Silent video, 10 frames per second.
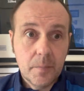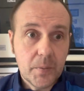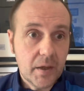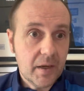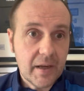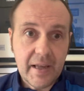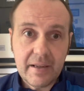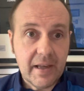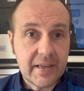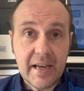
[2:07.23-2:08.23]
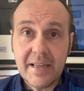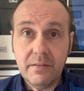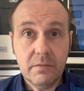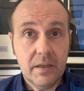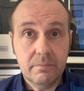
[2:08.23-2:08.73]
But I
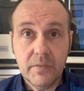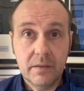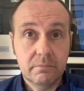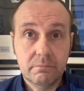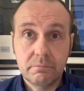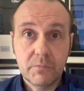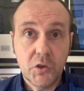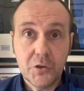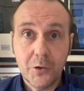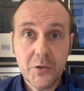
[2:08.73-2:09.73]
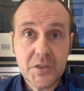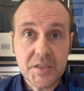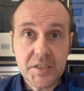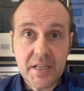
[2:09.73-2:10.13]
can't, in good conscience,